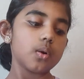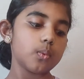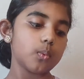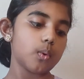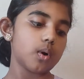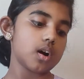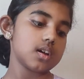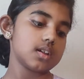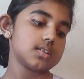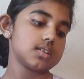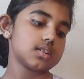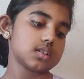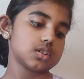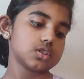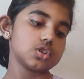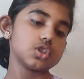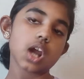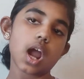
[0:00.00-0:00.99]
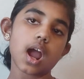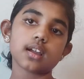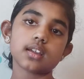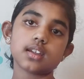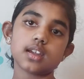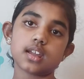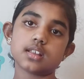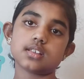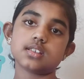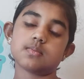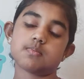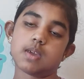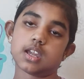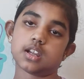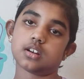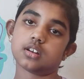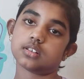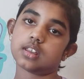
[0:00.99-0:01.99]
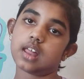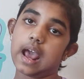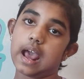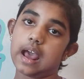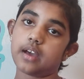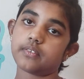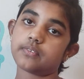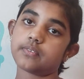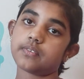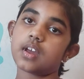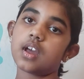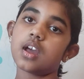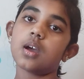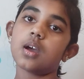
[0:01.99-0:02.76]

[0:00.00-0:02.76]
was Jacky to make her laugh.